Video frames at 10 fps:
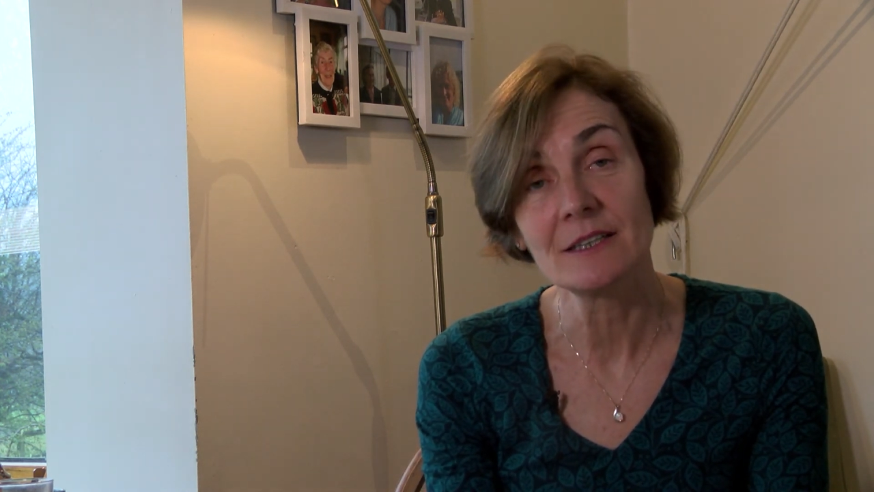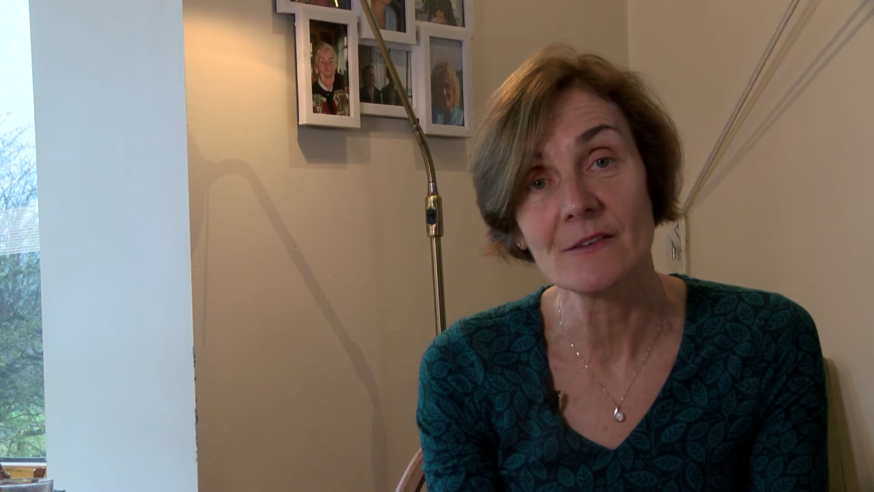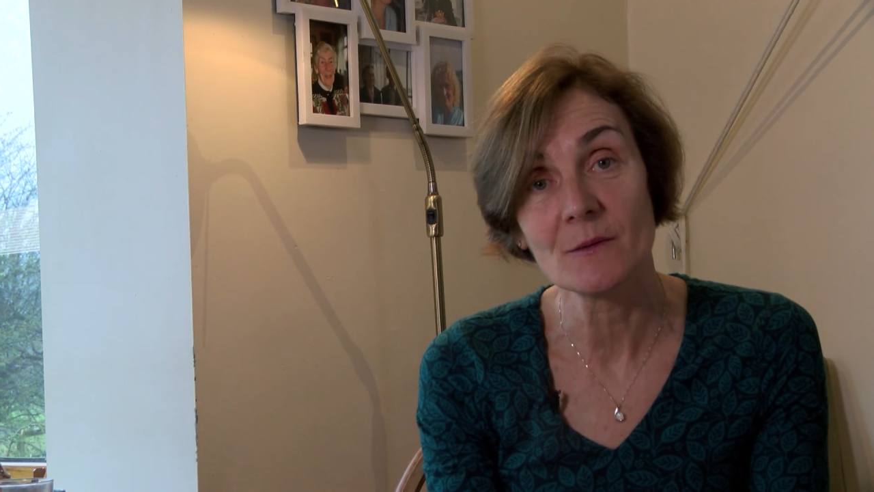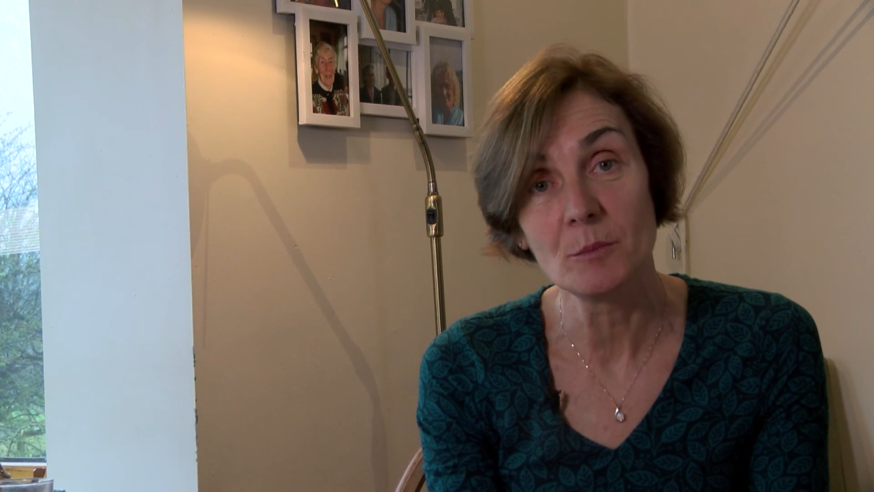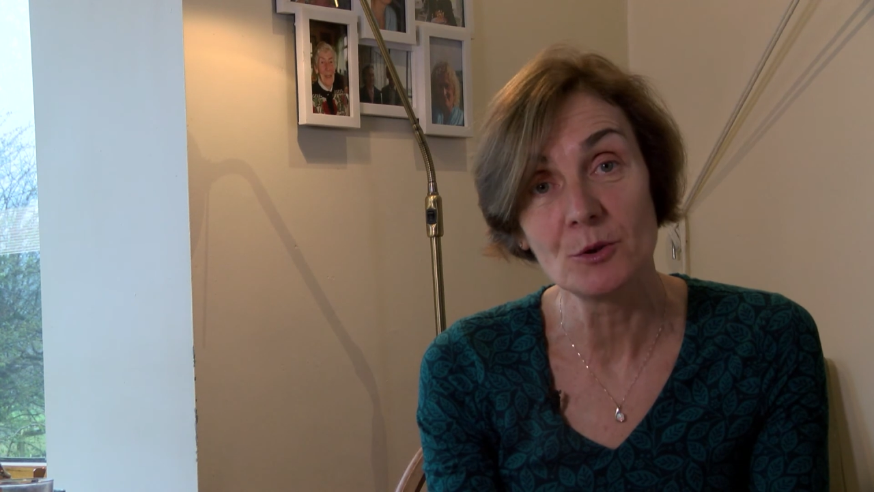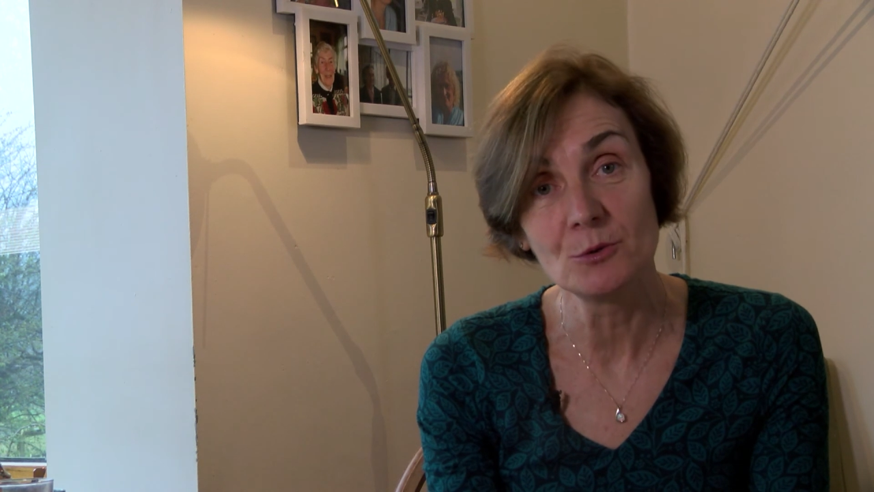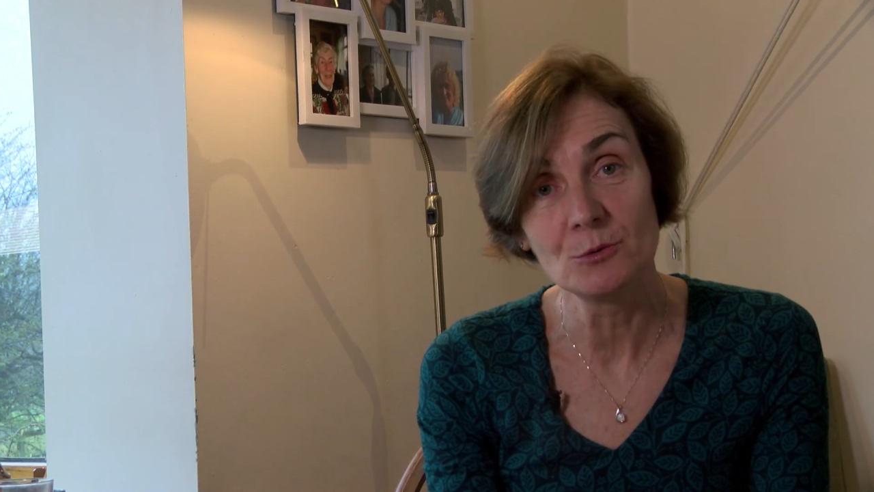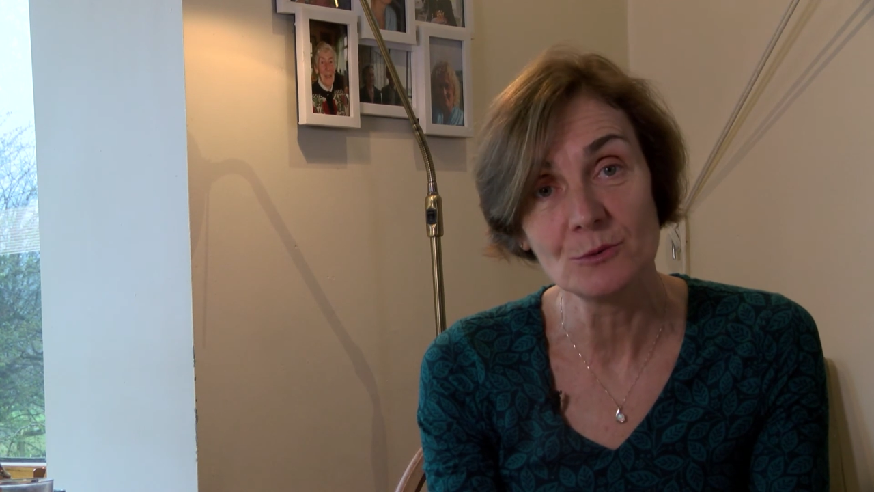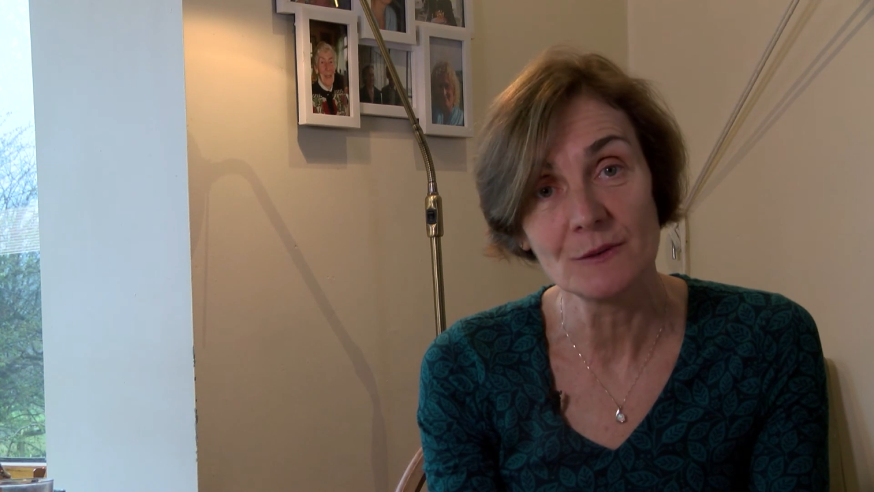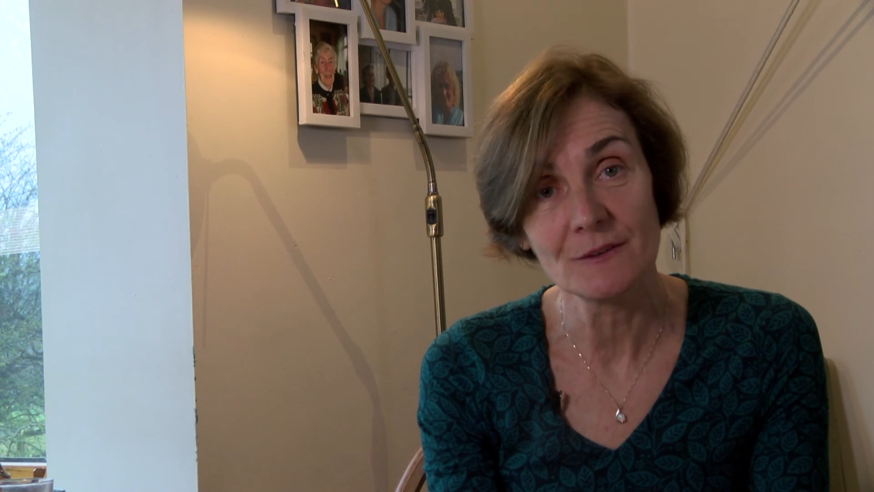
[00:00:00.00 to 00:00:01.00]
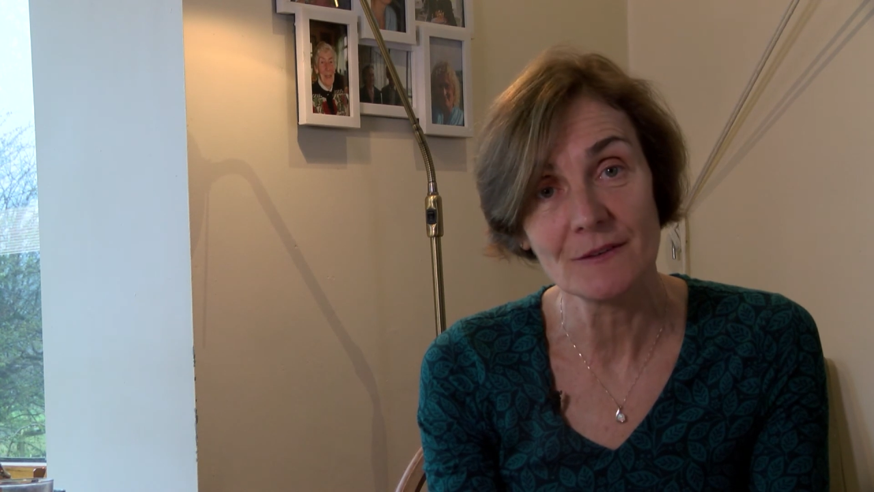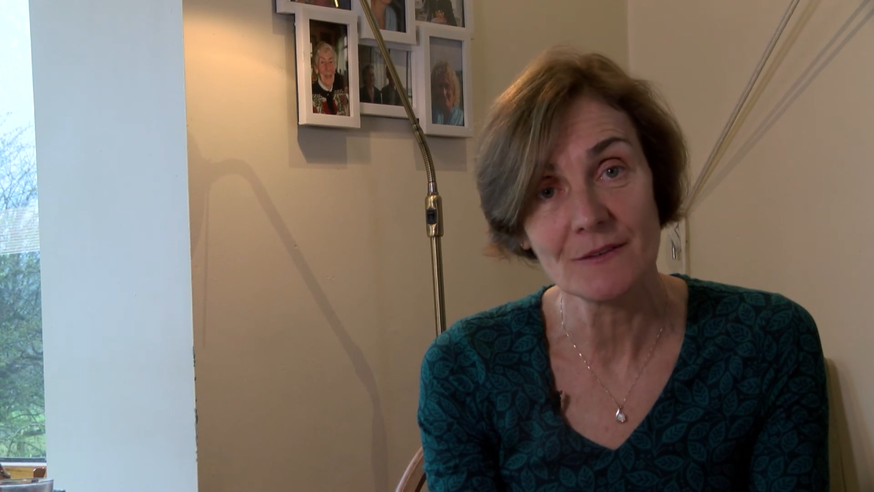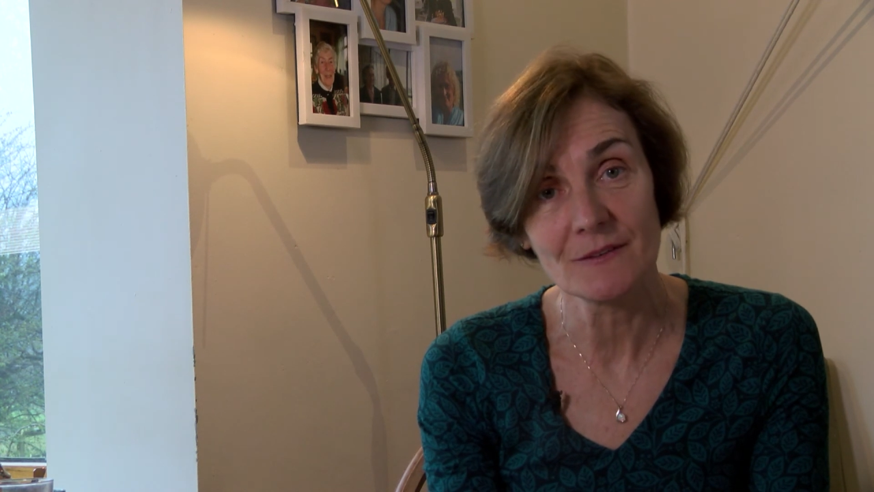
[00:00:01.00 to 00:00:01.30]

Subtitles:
as bones.